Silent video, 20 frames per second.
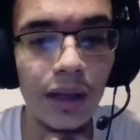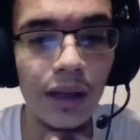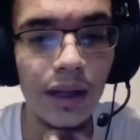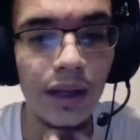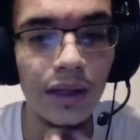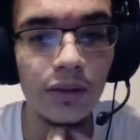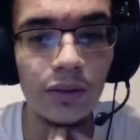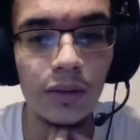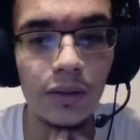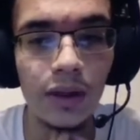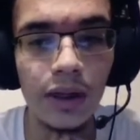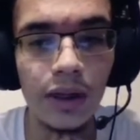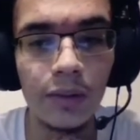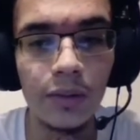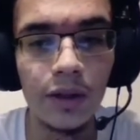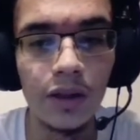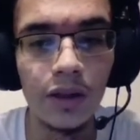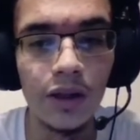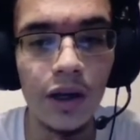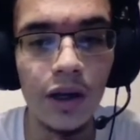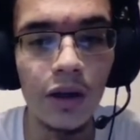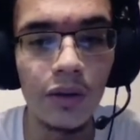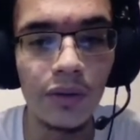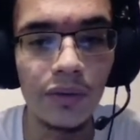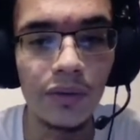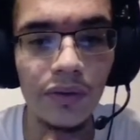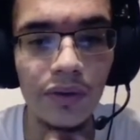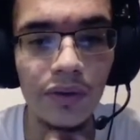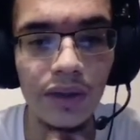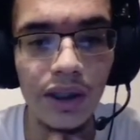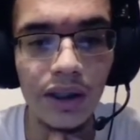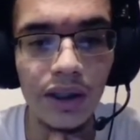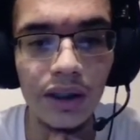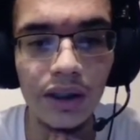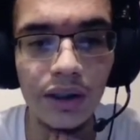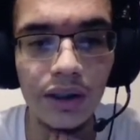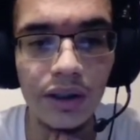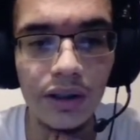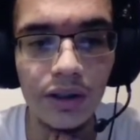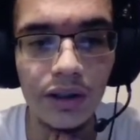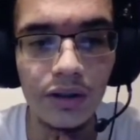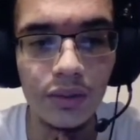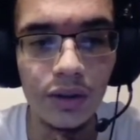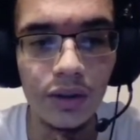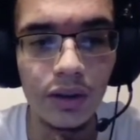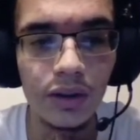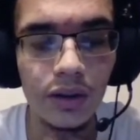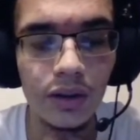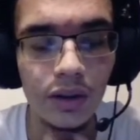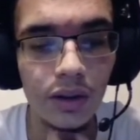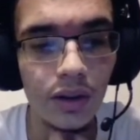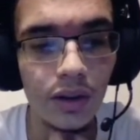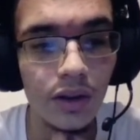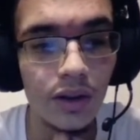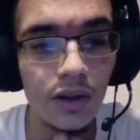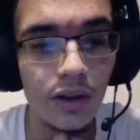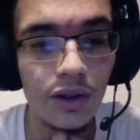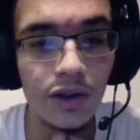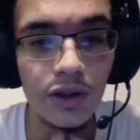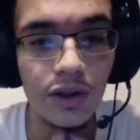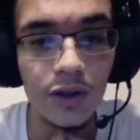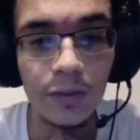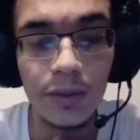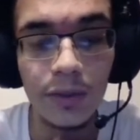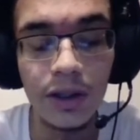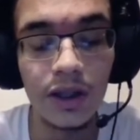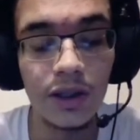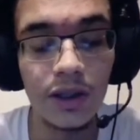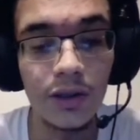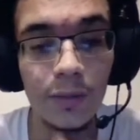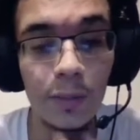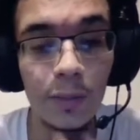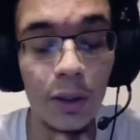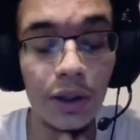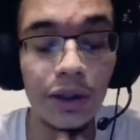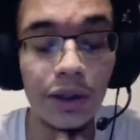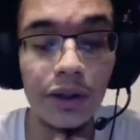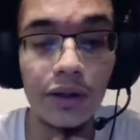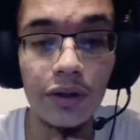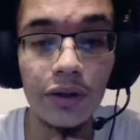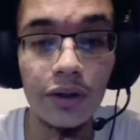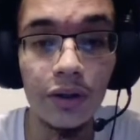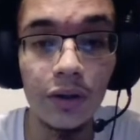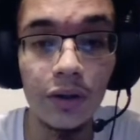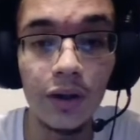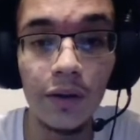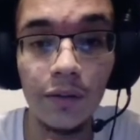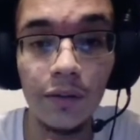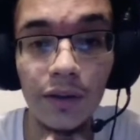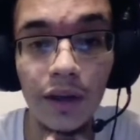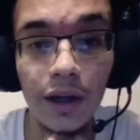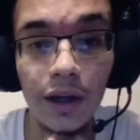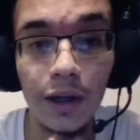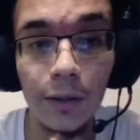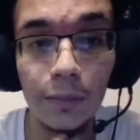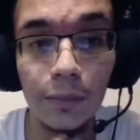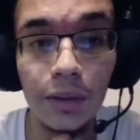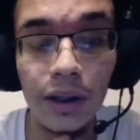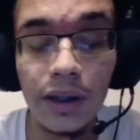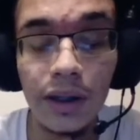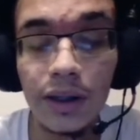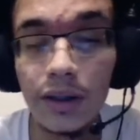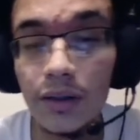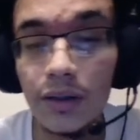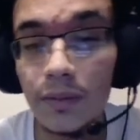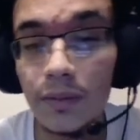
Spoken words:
That's why I'm gonna go with Thielen in this one, just because the Buccaneers love the blitz.